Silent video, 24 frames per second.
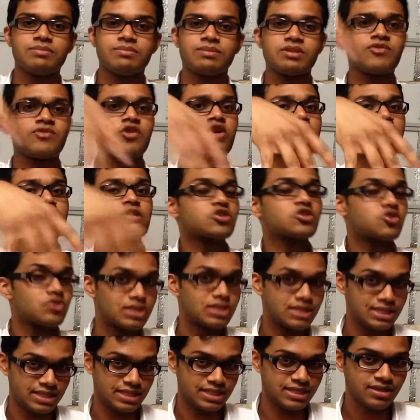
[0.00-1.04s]
but the volunteers couldn't
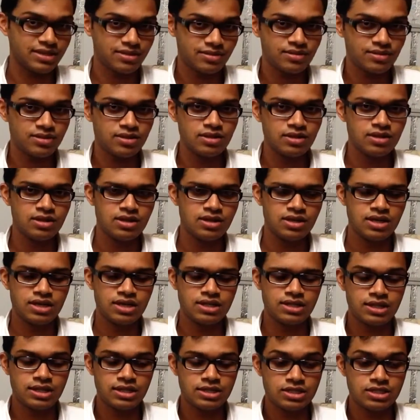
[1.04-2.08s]
see it. And
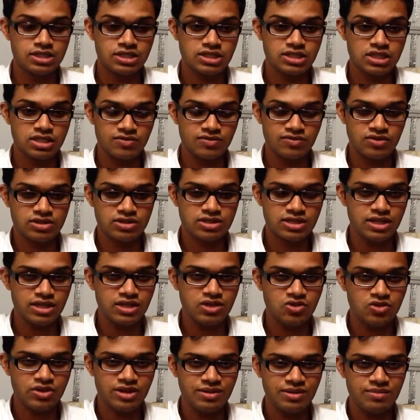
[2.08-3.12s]
then she said the first guy,
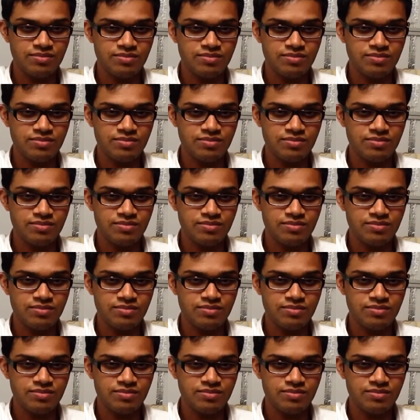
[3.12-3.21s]
okay,